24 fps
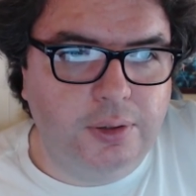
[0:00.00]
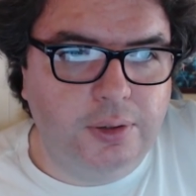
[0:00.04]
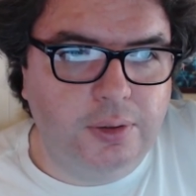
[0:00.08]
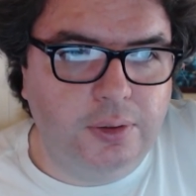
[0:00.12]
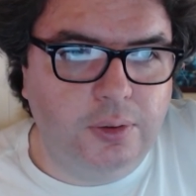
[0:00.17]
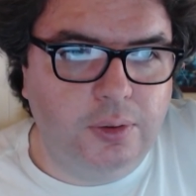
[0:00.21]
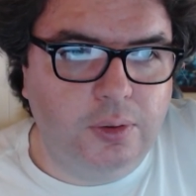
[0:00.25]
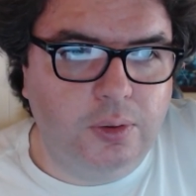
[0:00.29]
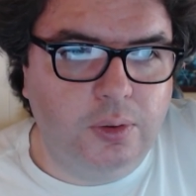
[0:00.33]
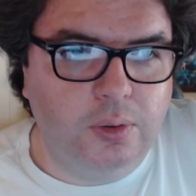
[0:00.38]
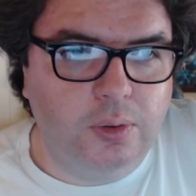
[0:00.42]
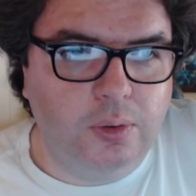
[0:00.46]

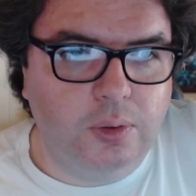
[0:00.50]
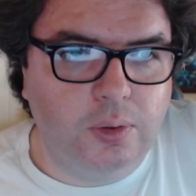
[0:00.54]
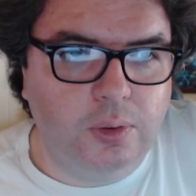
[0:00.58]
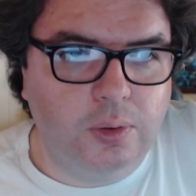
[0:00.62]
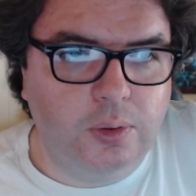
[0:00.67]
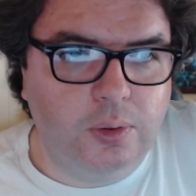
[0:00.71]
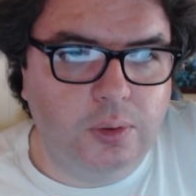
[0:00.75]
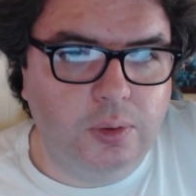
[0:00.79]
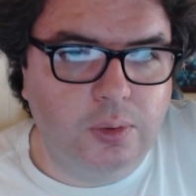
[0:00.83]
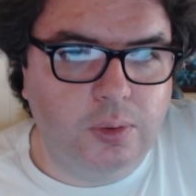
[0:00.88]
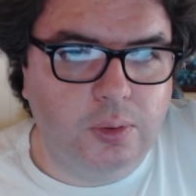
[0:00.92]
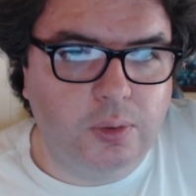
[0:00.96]

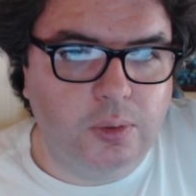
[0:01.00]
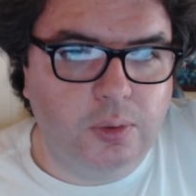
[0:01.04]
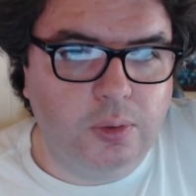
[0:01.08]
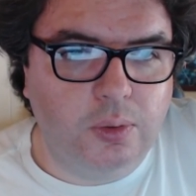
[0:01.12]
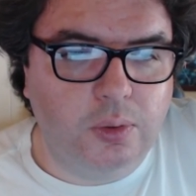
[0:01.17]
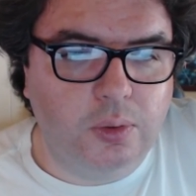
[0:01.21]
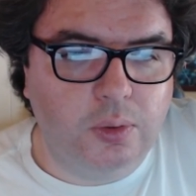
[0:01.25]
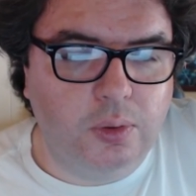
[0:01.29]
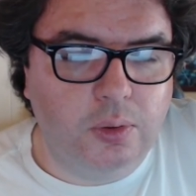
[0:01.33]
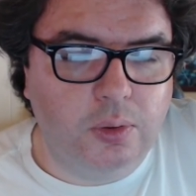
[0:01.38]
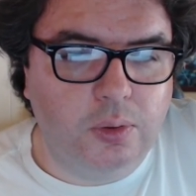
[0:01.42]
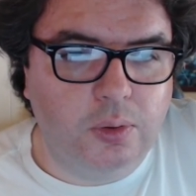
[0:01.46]

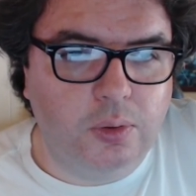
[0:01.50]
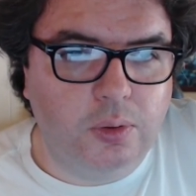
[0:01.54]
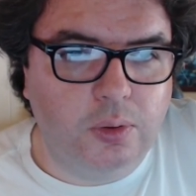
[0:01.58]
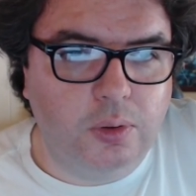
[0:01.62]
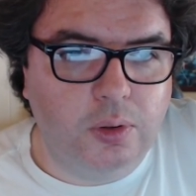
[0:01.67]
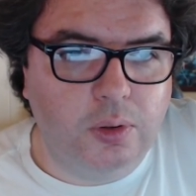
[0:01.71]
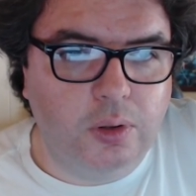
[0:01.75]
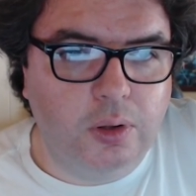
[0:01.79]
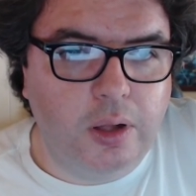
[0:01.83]
(no one is talking)